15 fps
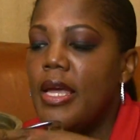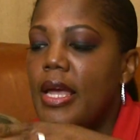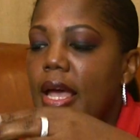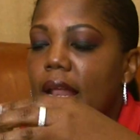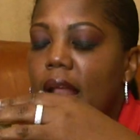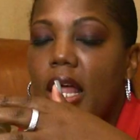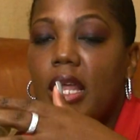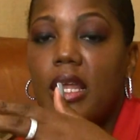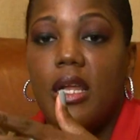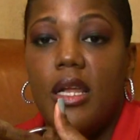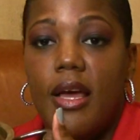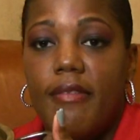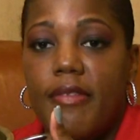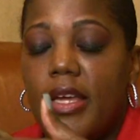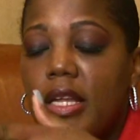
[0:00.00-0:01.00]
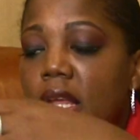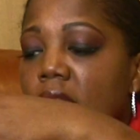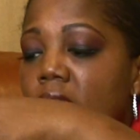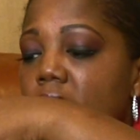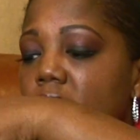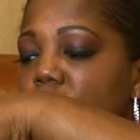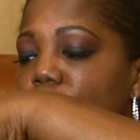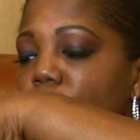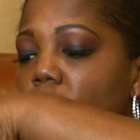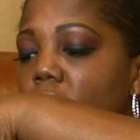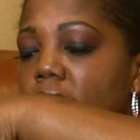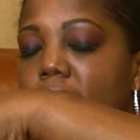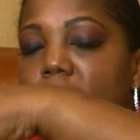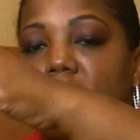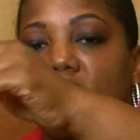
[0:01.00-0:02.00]
and I love it as far
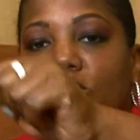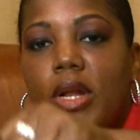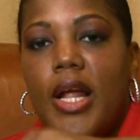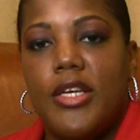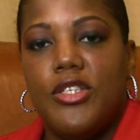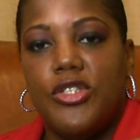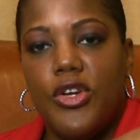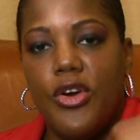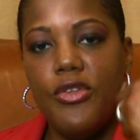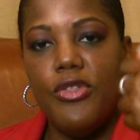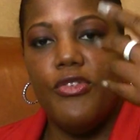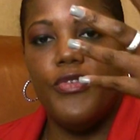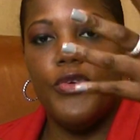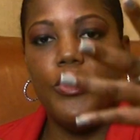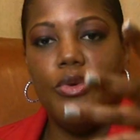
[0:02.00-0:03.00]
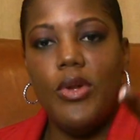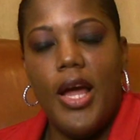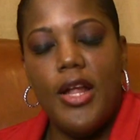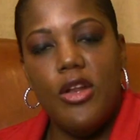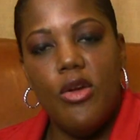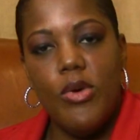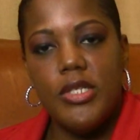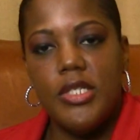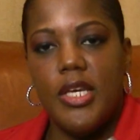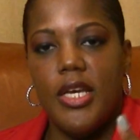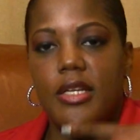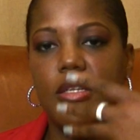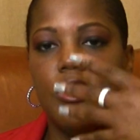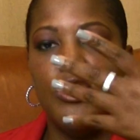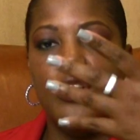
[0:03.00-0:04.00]
as when I stir the food, I know it's
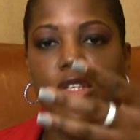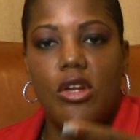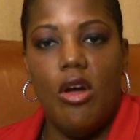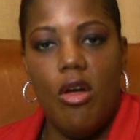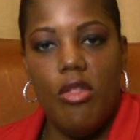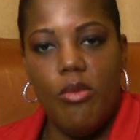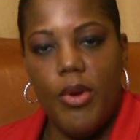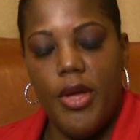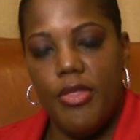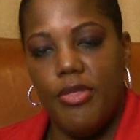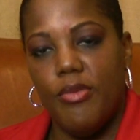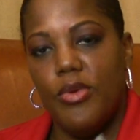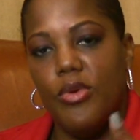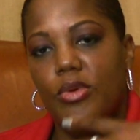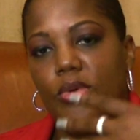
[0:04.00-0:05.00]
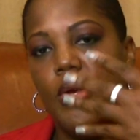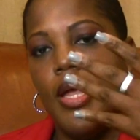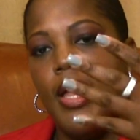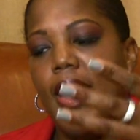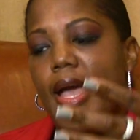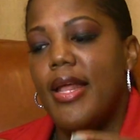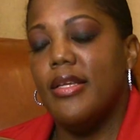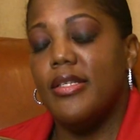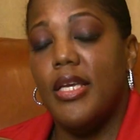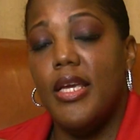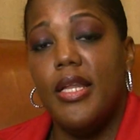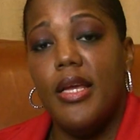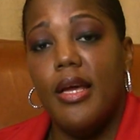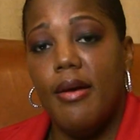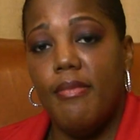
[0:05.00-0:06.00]
getting cooked all the way through and it's
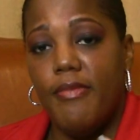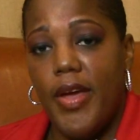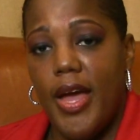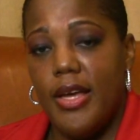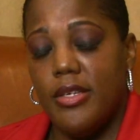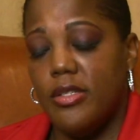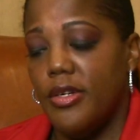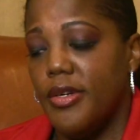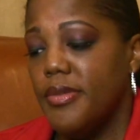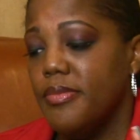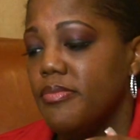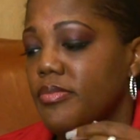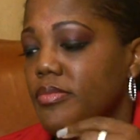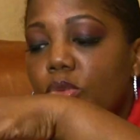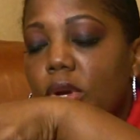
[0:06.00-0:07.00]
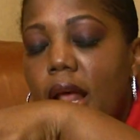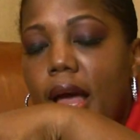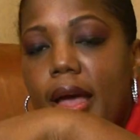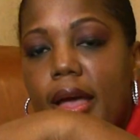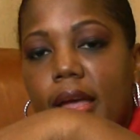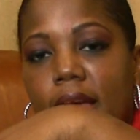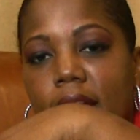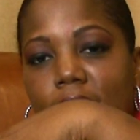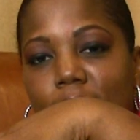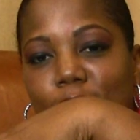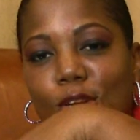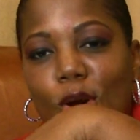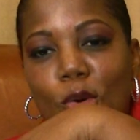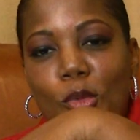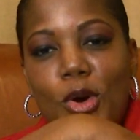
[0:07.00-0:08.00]
heating up faster. When I
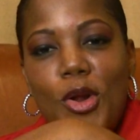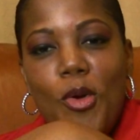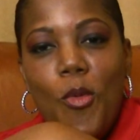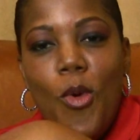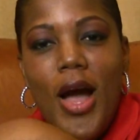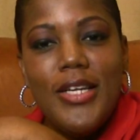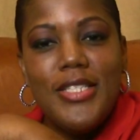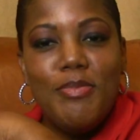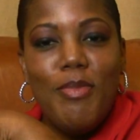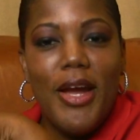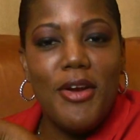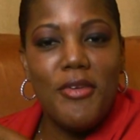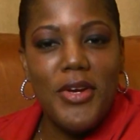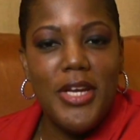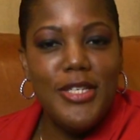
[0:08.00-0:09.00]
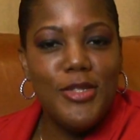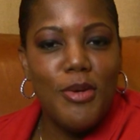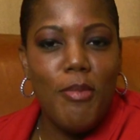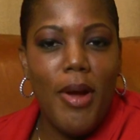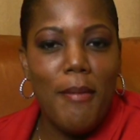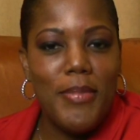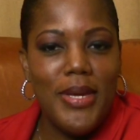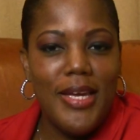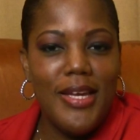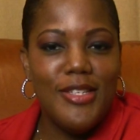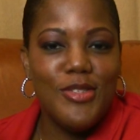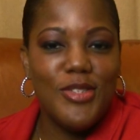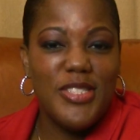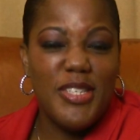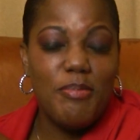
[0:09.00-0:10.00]
don't want to watch my greens or my beans
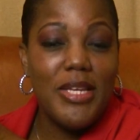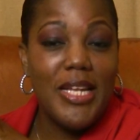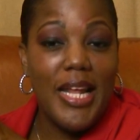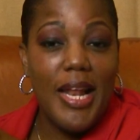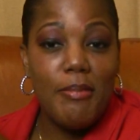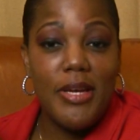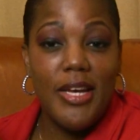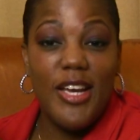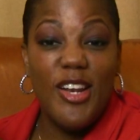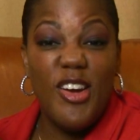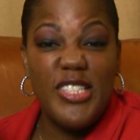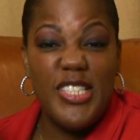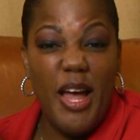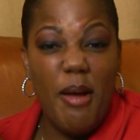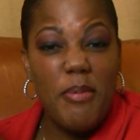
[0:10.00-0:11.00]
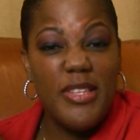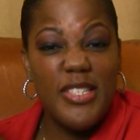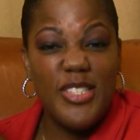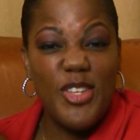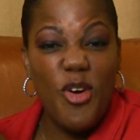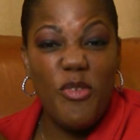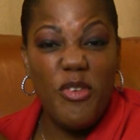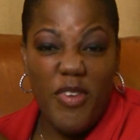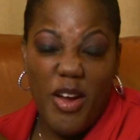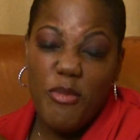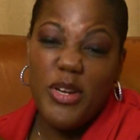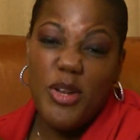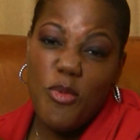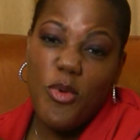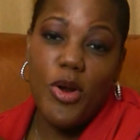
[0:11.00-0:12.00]
or something that I'm cooking on top of the stove, if I
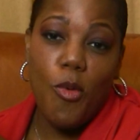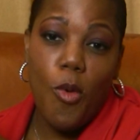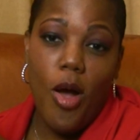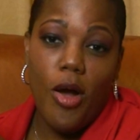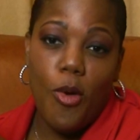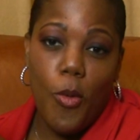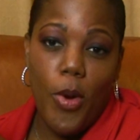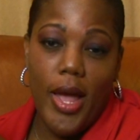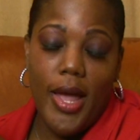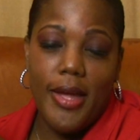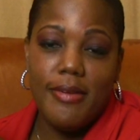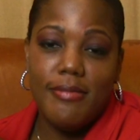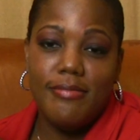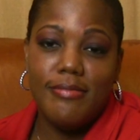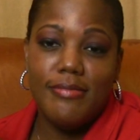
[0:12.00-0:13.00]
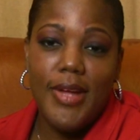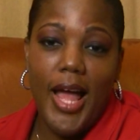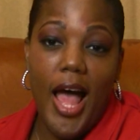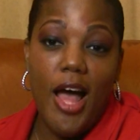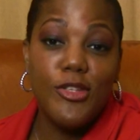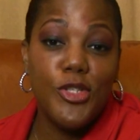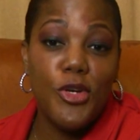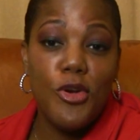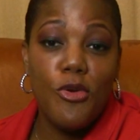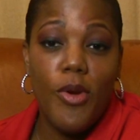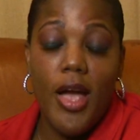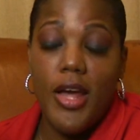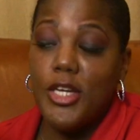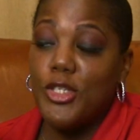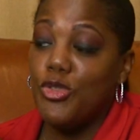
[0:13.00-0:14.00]
really want to walk away, I'll turn
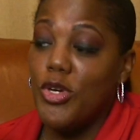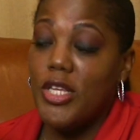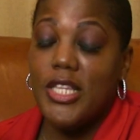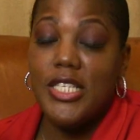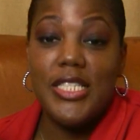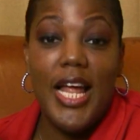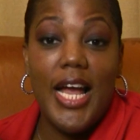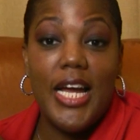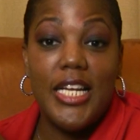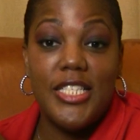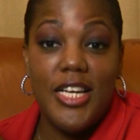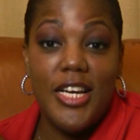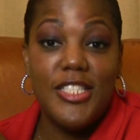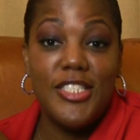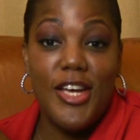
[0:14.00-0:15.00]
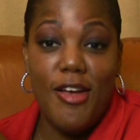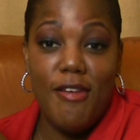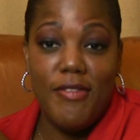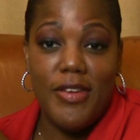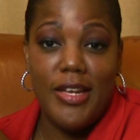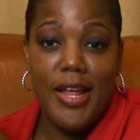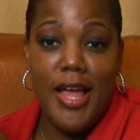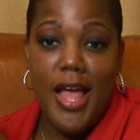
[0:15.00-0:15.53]
around and treat this like a Dutch oven.